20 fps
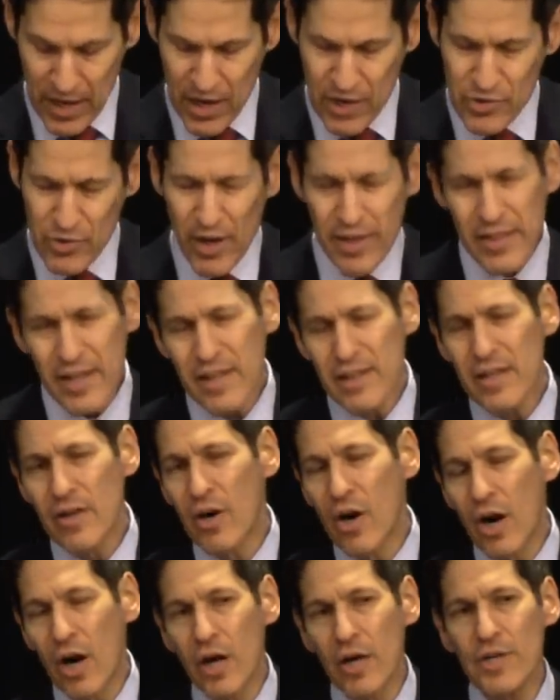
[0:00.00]
So I think
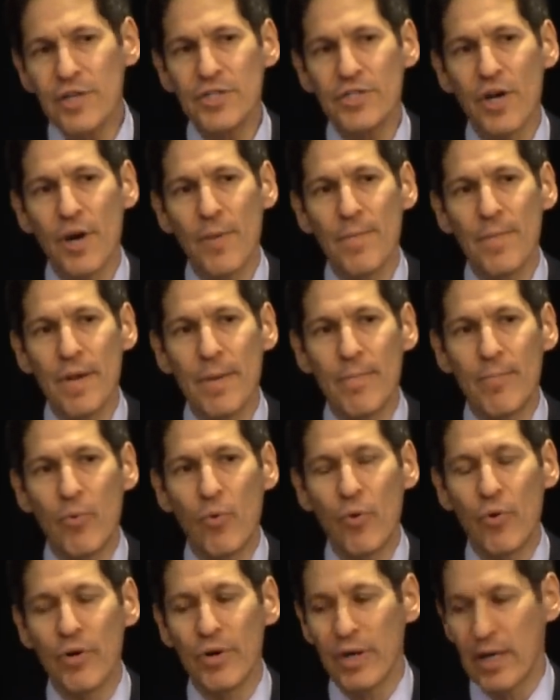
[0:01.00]
there are some
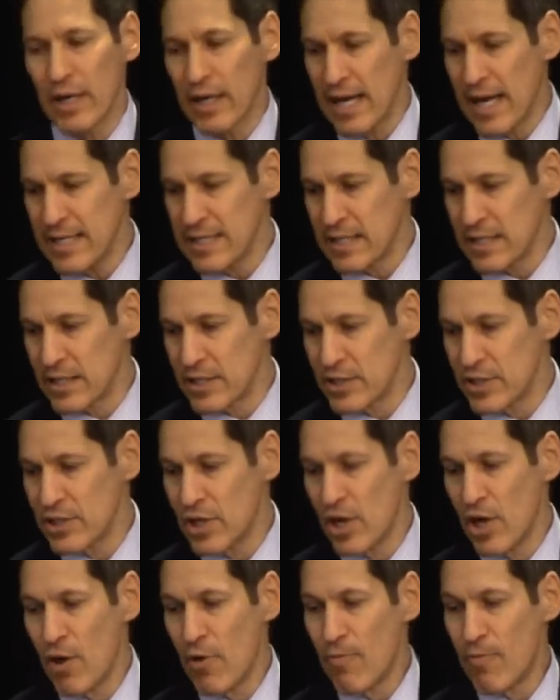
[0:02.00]
important lessons
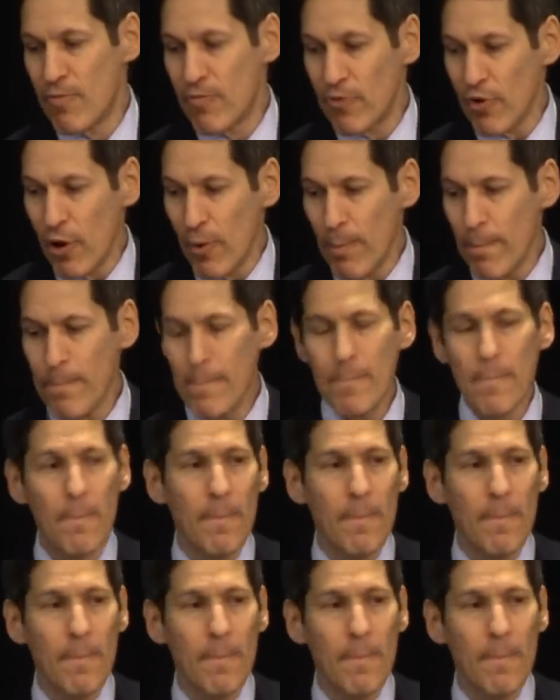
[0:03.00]
from